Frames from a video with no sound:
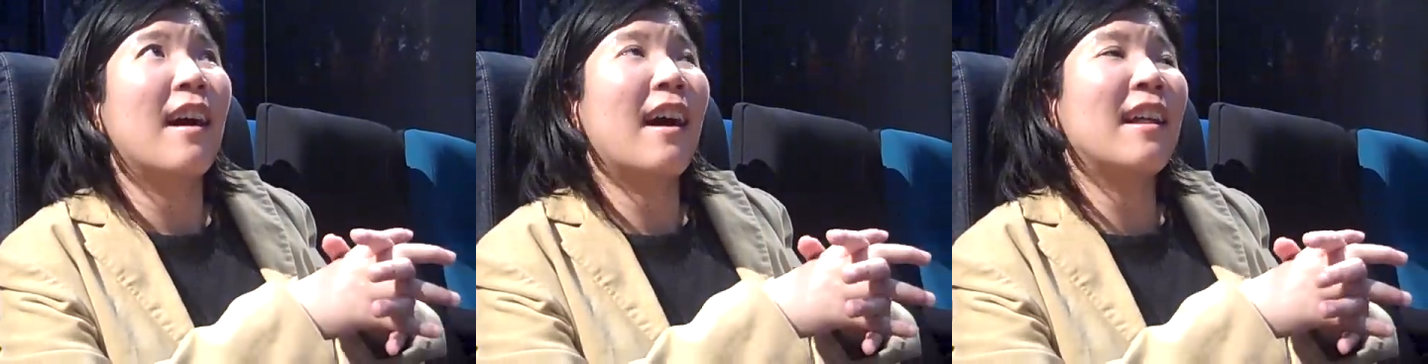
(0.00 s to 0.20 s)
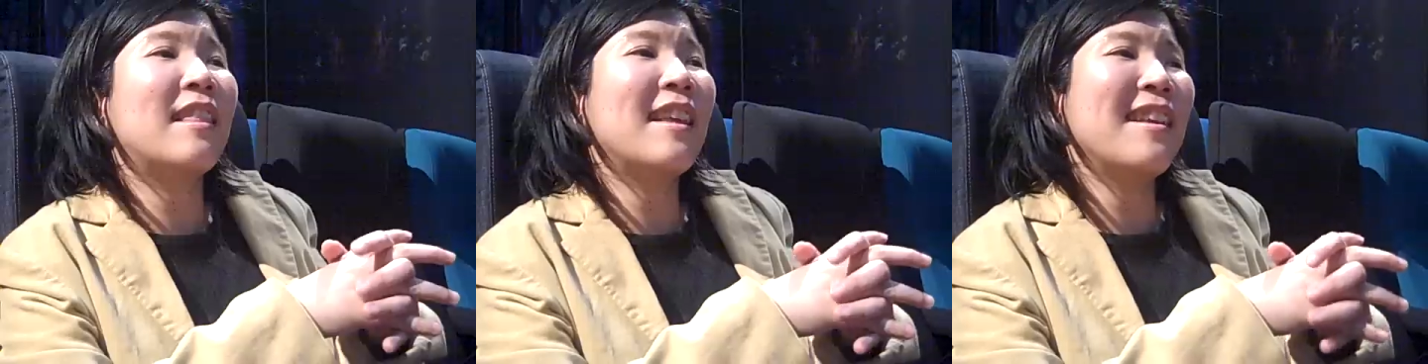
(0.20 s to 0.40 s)

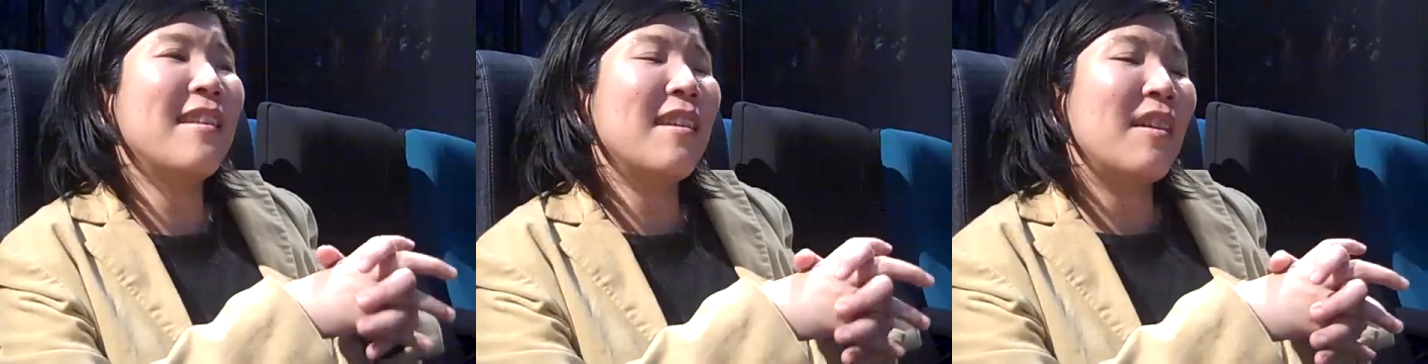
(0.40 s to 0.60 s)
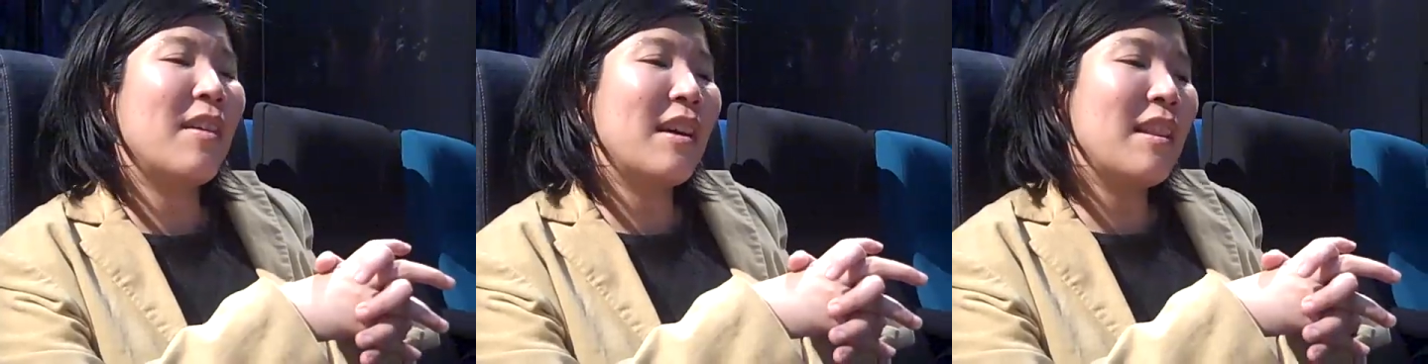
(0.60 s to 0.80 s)
I
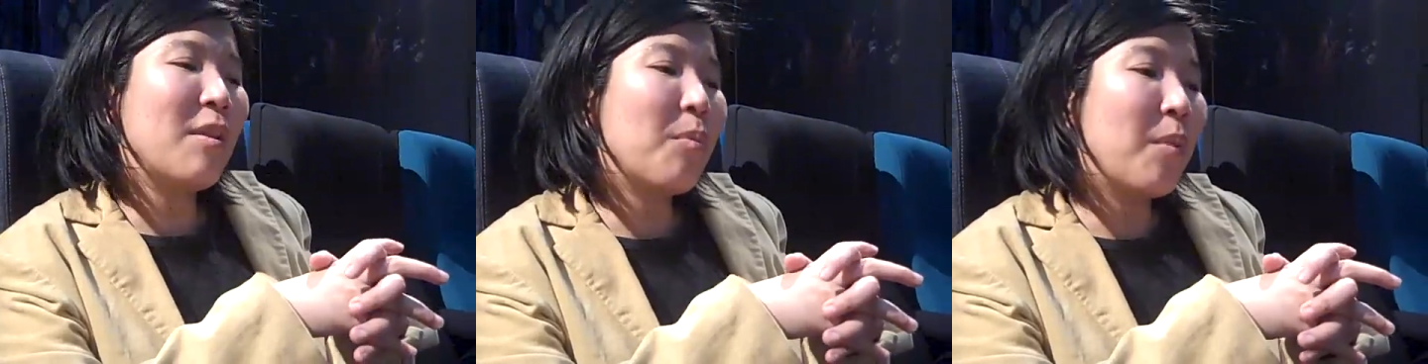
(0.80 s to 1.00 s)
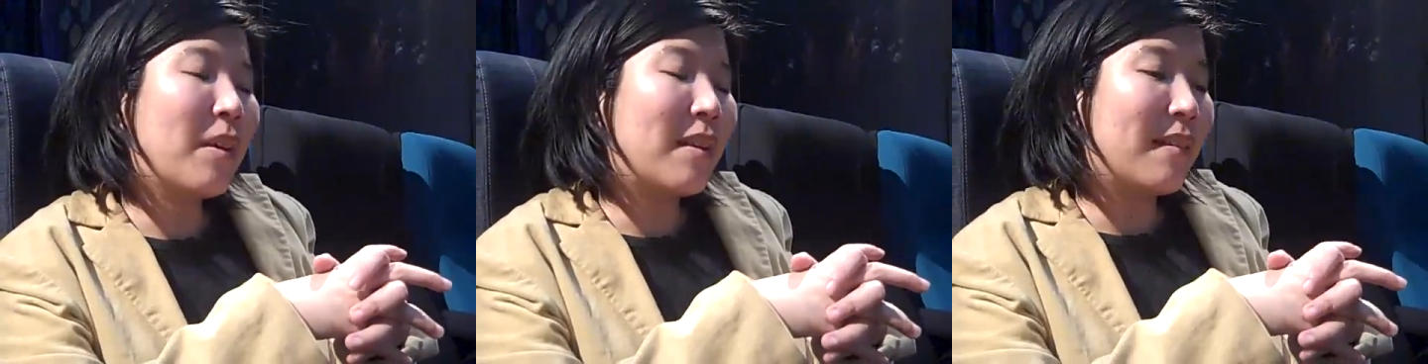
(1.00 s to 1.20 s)
think
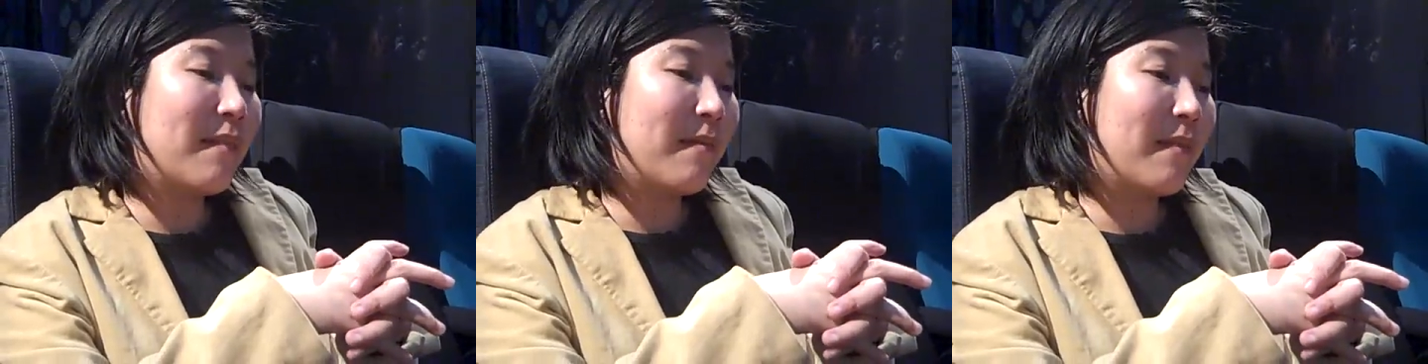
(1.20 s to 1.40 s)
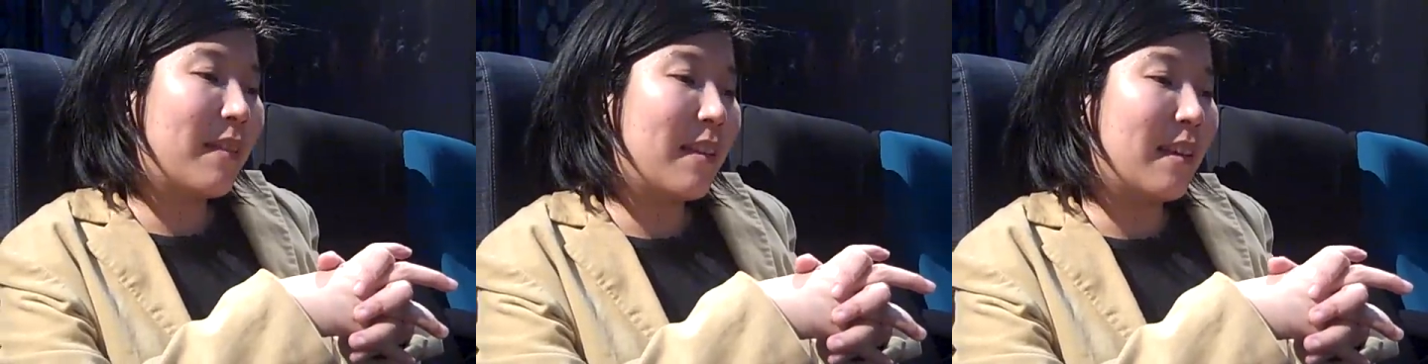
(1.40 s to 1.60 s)
what
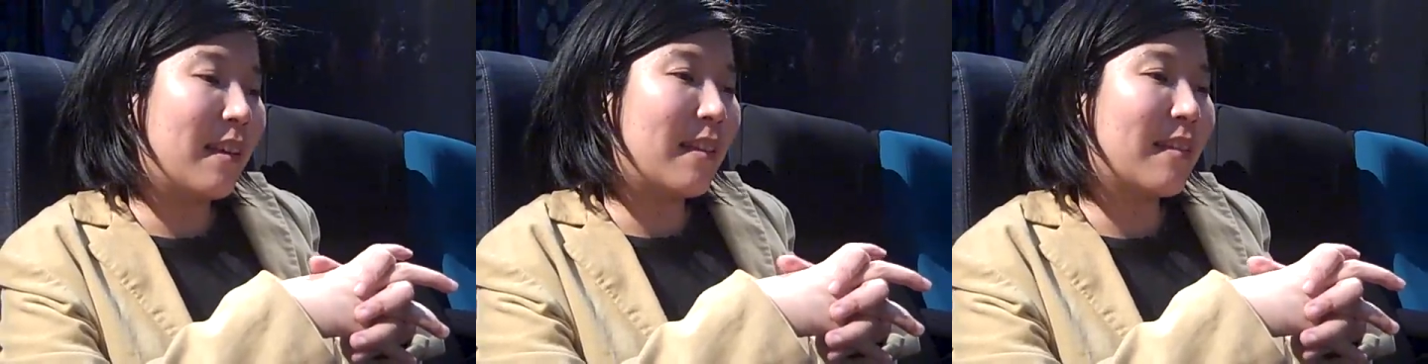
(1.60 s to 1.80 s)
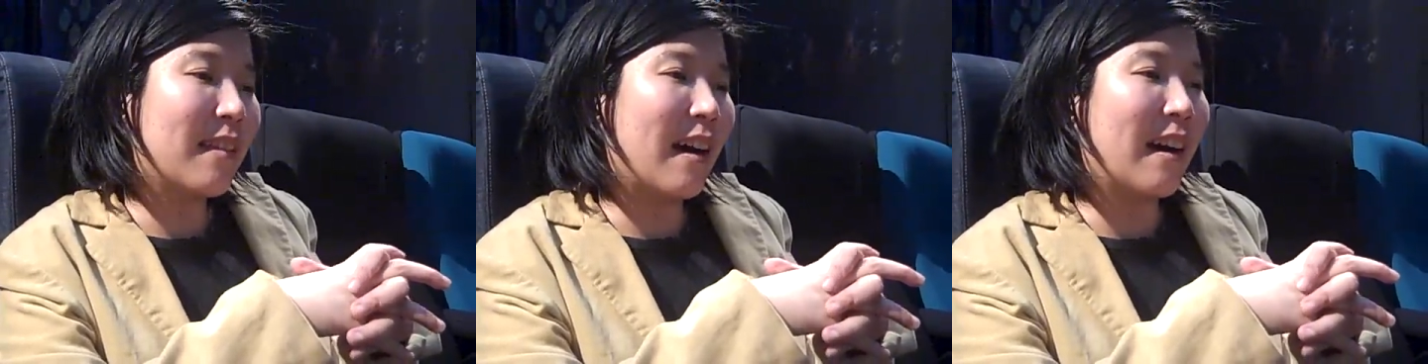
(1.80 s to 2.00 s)

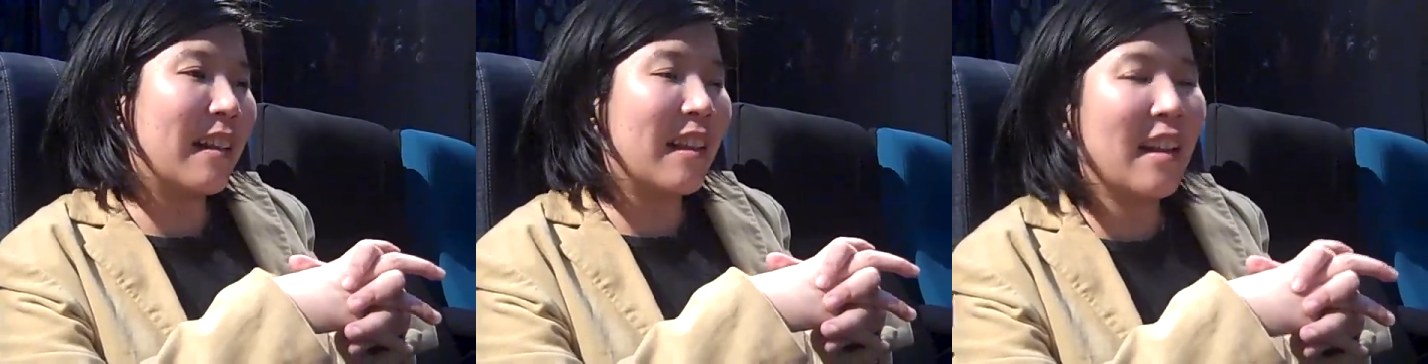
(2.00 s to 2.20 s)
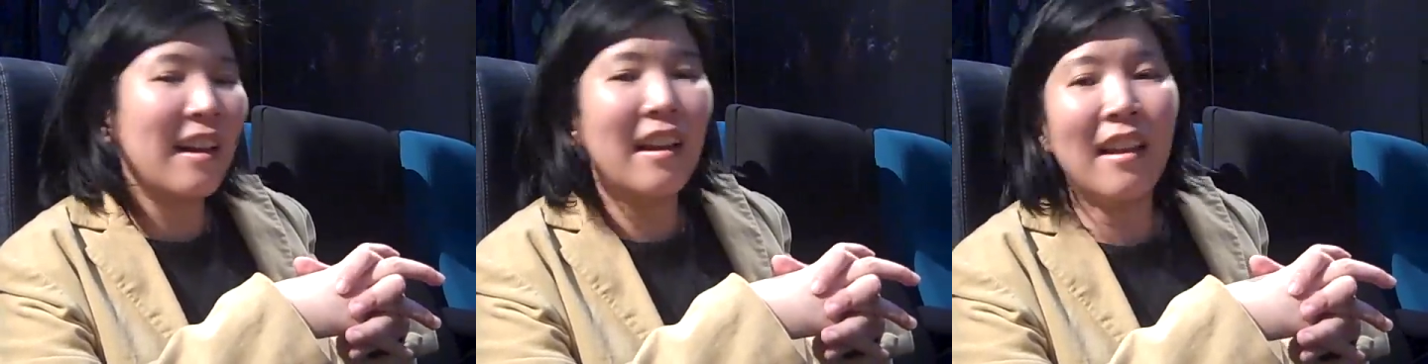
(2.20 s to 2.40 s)
is
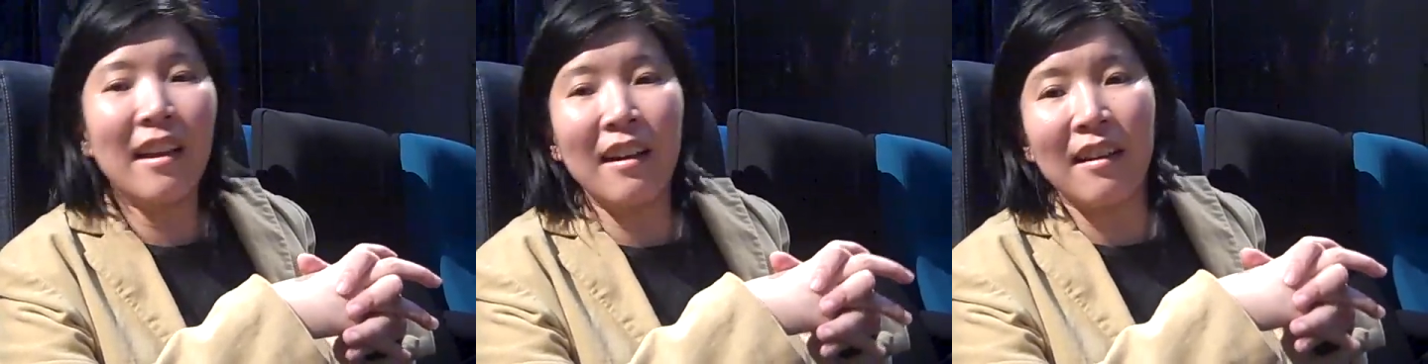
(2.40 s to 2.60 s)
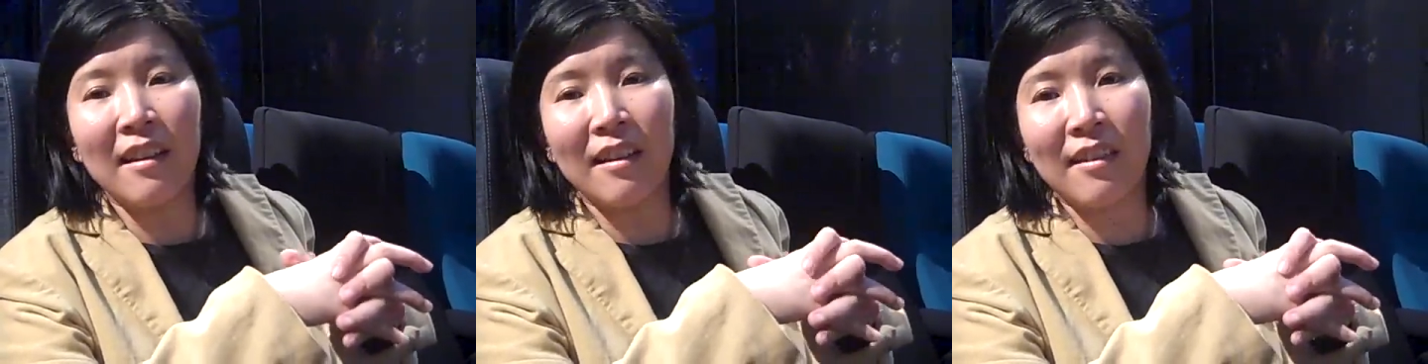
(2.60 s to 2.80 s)

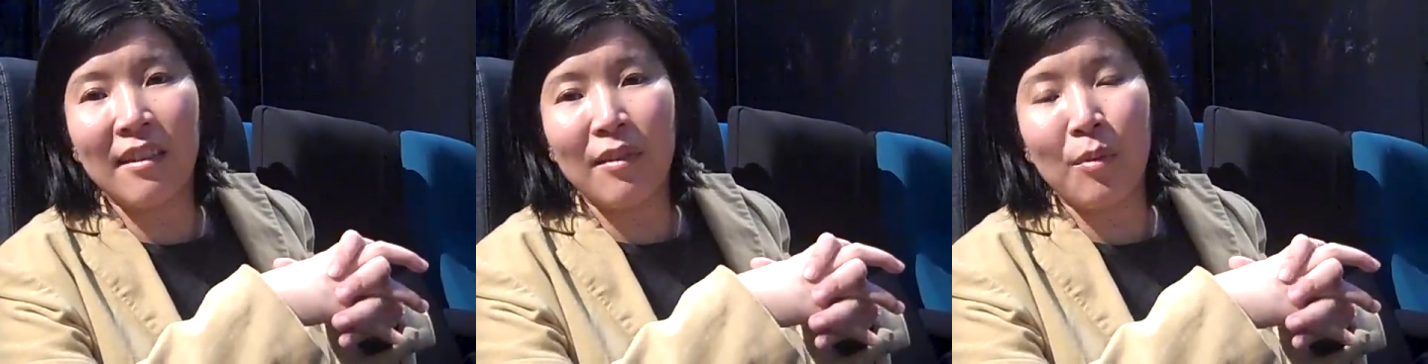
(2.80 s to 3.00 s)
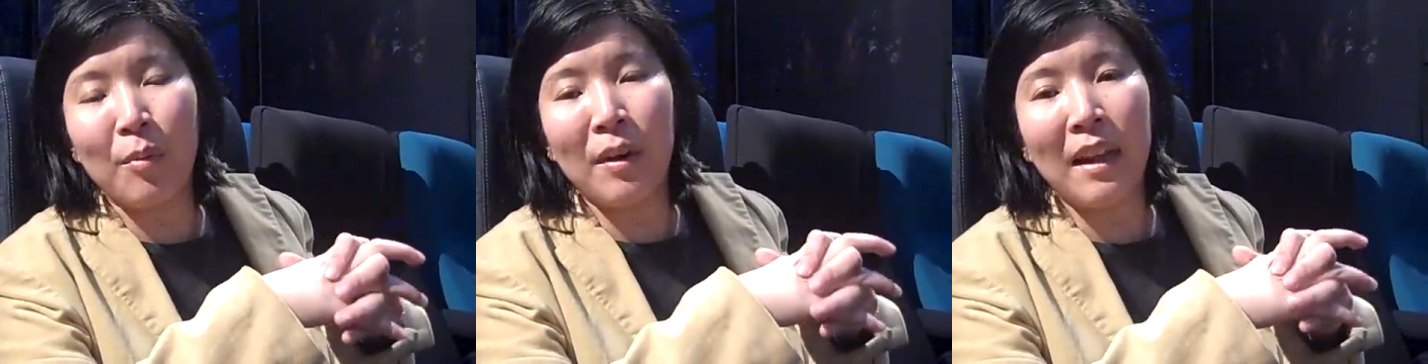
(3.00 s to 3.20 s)
unclear
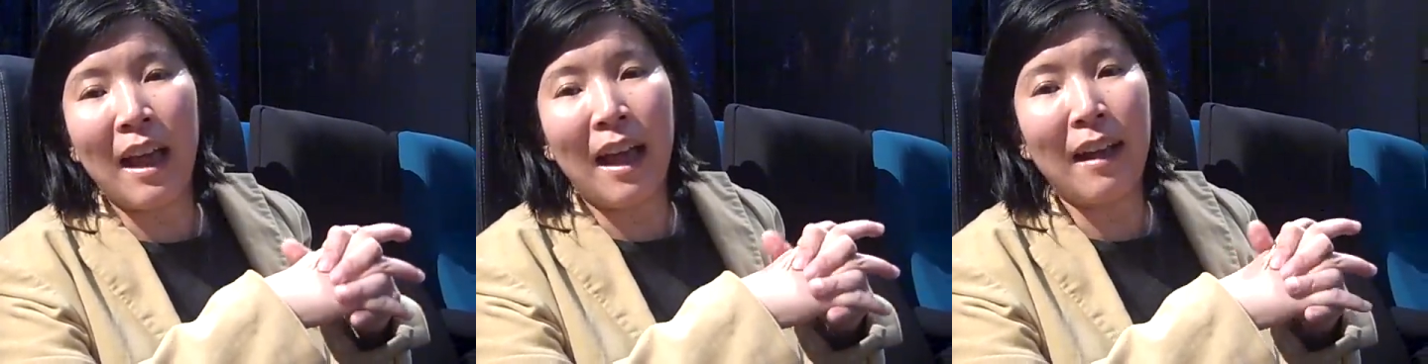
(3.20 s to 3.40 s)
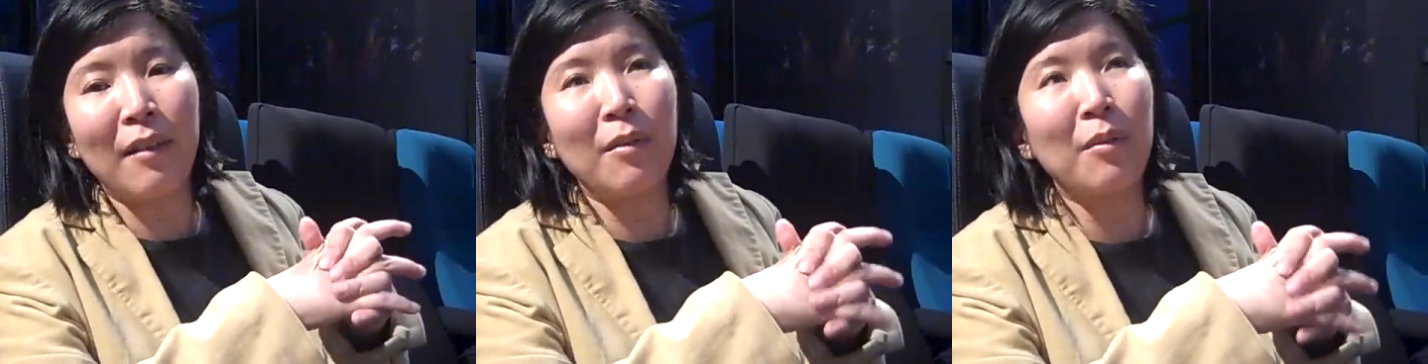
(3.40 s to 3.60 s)
is what